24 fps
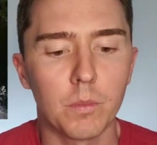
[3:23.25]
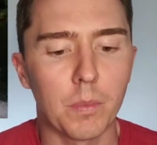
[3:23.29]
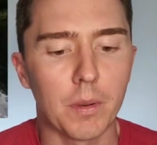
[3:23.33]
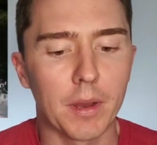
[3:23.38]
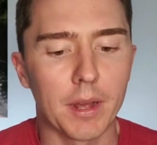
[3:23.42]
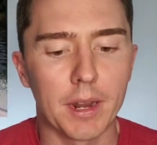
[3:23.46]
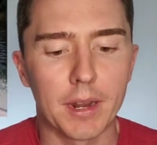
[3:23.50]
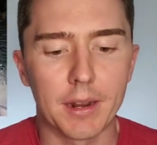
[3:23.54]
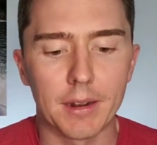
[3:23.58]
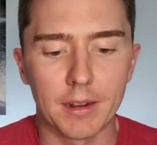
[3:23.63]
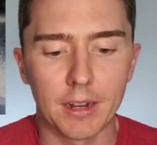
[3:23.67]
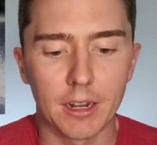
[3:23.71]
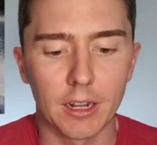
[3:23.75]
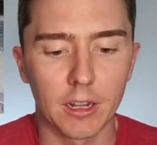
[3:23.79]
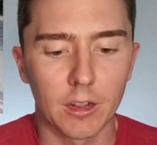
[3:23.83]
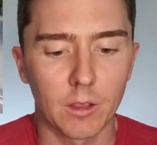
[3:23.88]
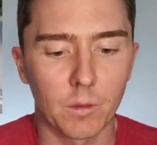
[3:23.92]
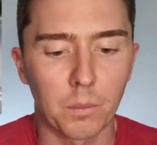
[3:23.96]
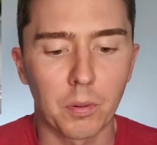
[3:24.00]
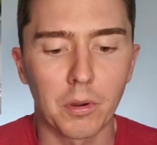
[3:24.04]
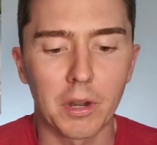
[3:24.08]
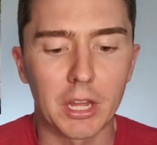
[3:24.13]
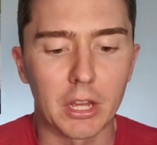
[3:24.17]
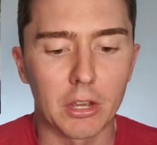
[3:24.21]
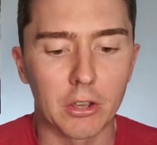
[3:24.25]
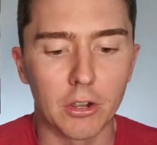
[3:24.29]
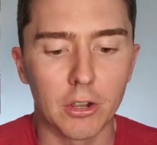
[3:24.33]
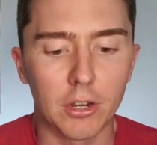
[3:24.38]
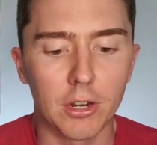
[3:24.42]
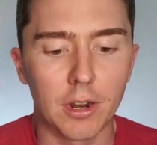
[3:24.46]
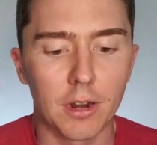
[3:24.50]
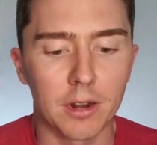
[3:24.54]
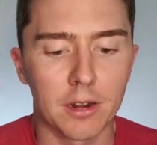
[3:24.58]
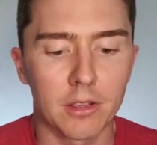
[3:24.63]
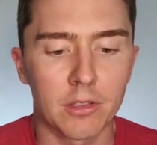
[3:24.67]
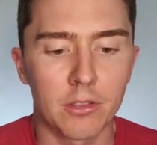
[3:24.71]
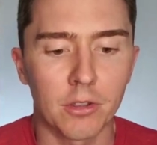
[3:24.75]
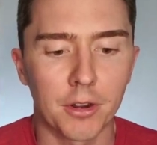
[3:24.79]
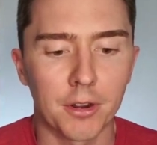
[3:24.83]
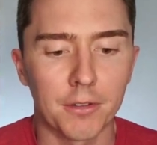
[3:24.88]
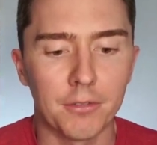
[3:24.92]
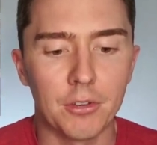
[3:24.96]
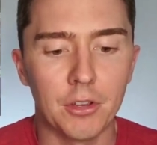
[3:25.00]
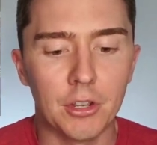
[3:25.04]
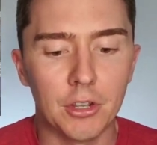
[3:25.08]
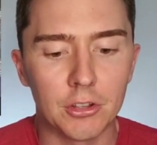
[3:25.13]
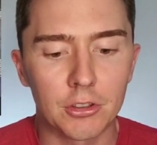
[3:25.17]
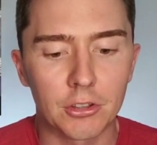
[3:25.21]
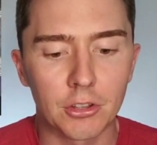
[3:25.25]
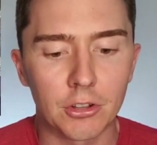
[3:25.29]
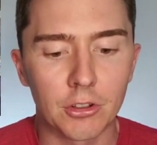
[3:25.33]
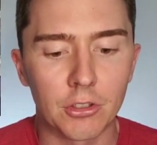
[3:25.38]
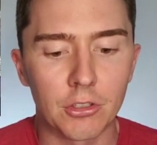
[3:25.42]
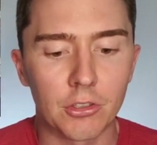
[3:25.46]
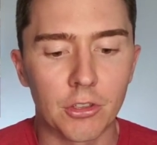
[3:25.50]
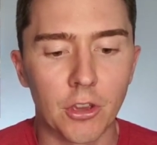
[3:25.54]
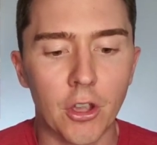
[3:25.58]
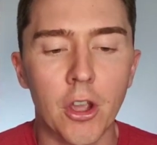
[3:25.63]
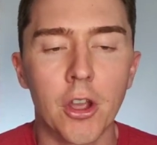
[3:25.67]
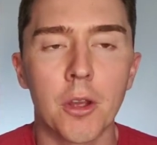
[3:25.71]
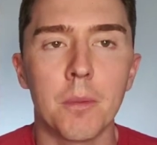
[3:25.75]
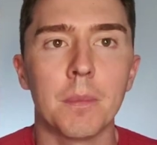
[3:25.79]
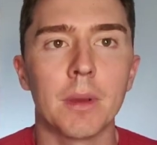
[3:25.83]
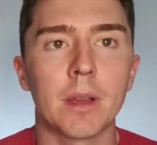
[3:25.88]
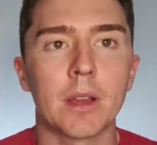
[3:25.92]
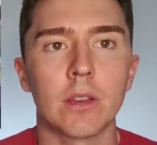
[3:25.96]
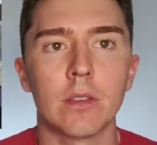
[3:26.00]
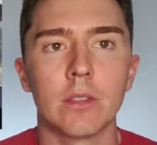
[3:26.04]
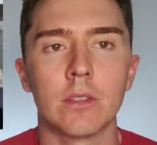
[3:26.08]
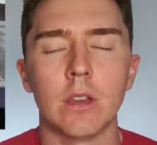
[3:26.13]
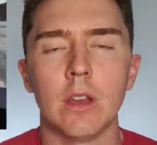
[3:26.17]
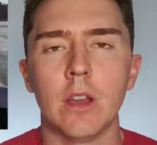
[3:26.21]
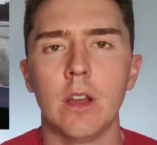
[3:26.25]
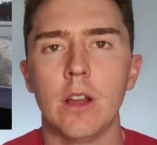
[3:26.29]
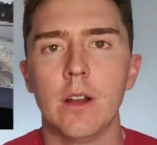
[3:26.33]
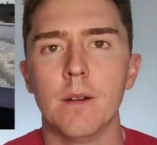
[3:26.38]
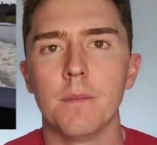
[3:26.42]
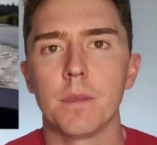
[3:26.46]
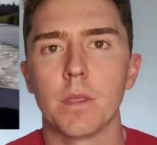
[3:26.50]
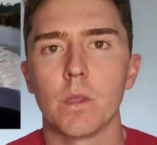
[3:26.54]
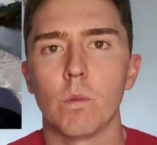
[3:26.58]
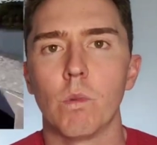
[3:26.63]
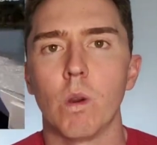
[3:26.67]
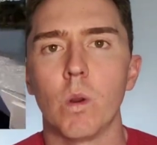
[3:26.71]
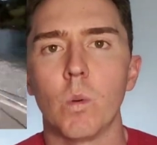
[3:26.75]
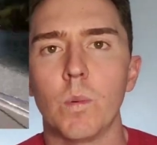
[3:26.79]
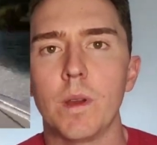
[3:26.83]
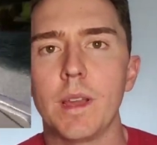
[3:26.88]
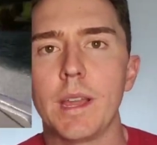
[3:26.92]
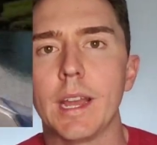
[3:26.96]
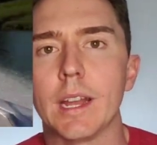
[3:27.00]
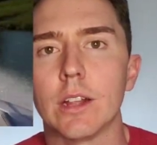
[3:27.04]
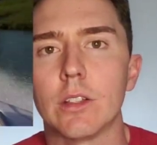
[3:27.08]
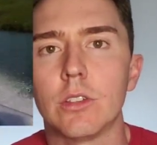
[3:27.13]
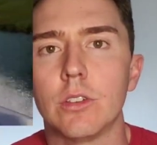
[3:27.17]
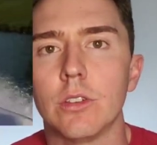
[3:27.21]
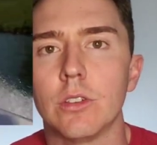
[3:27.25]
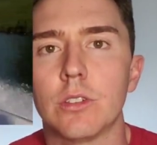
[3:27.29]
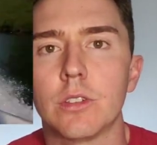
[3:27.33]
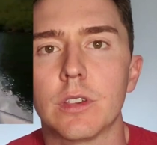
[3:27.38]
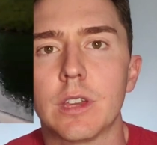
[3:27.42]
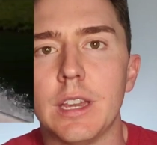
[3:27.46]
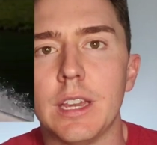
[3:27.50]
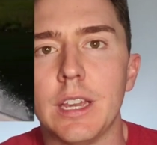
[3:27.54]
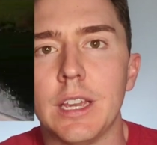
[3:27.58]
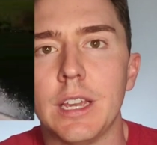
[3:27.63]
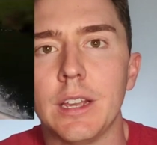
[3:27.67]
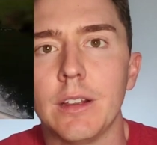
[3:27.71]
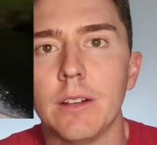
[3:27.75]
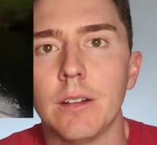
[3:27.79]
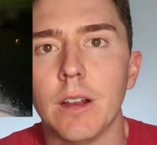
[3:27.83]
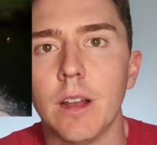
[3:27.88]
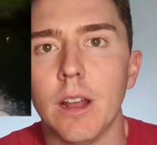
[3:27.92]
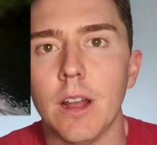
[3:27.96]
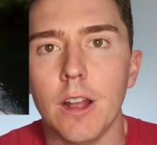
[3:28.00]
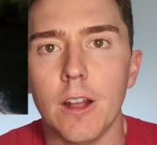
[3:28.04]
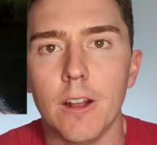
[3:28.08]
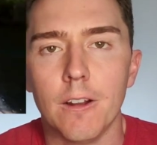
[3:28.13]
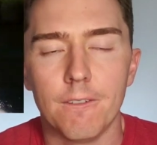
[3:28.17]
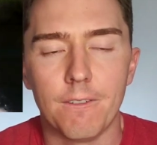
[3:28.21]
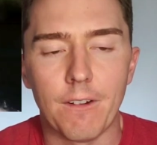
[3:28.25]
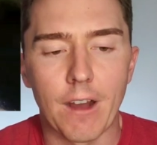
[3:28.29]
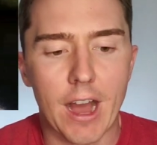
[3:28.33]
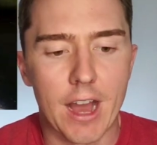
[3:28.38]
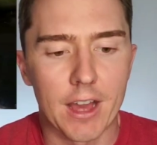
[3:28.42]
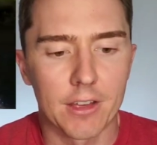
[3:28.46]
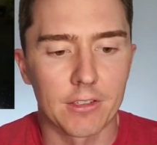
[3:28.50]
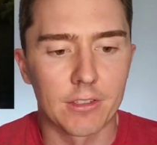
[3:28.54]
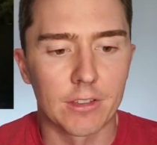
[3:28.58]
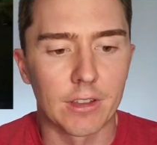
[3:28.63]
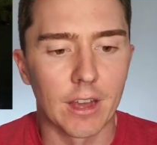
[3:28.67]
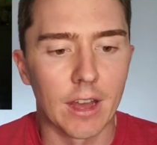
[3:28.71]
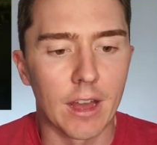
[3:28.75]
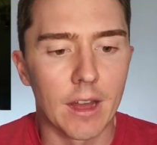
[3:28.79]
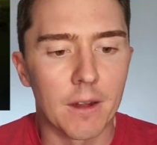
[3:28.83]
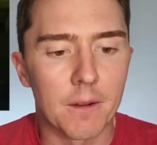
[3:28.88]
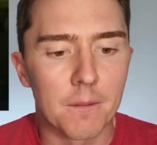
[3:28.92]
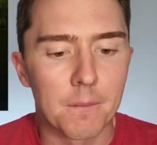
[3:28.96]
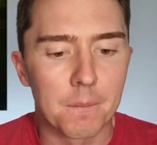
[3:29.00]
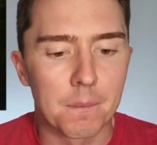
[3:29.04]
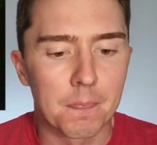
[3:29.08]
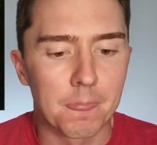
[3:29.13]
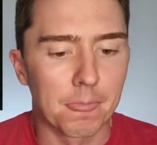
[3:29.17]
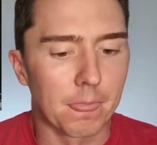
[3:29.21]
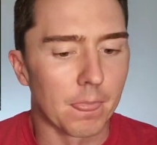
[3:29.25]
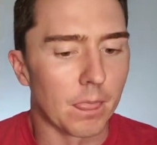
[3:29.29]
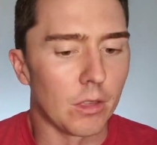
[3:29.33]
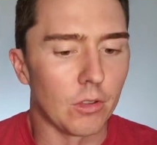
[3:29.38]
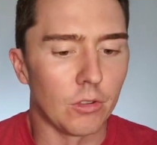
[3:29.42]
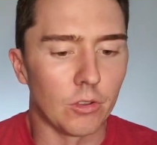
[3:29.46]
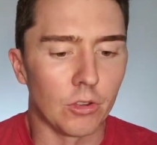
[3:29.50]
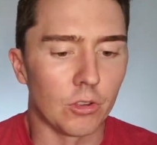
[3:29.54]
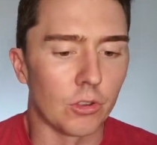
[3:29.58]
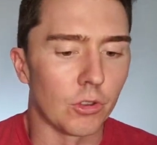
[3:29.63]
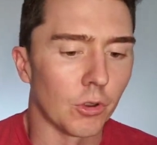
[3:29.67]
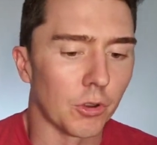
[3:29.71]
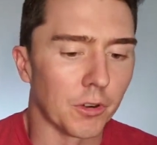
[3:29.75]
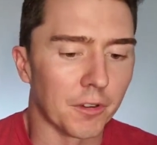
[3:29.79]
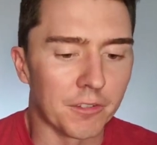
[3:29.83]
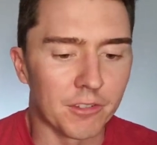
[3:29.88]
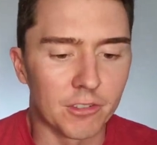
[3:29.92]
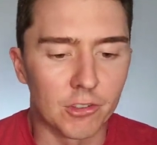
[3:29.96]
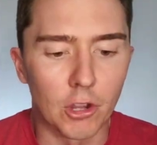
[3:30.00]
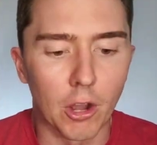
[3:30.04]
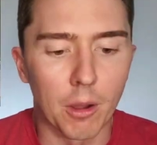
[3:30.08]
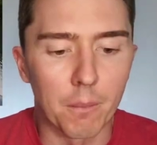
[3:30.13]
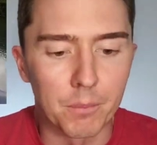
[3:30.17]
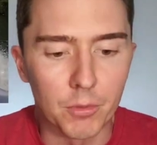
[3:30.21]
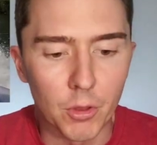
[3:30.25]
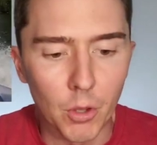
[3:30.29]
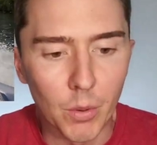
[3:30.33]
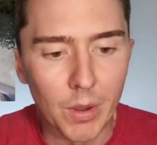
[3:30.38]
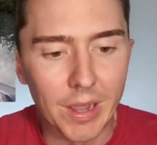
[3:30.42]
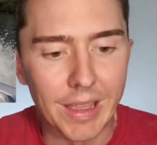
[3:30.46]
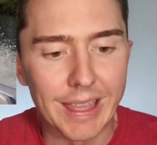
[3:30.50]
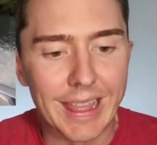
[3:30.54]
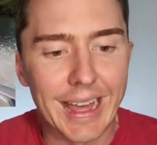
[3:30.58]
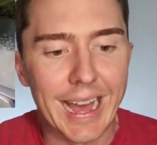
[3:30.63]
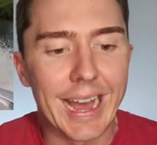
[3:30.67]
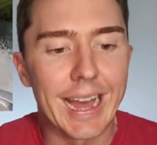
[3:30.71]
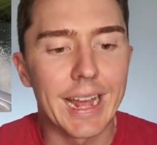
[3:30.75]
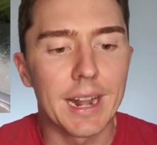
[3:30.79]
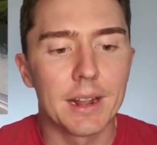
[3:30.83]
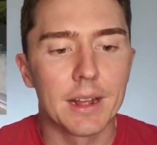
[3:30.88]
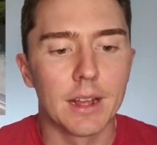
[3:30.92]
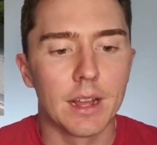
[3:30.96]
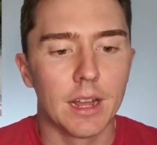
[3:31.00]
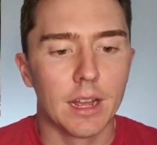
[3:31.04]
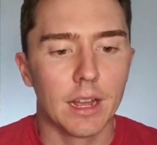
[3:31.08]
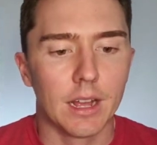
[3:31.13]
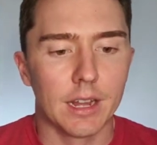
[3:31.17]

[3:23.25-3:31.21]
But it's pretty good, and it's not a huge concern, because when we get you skiing faster, you sort of stop doing that.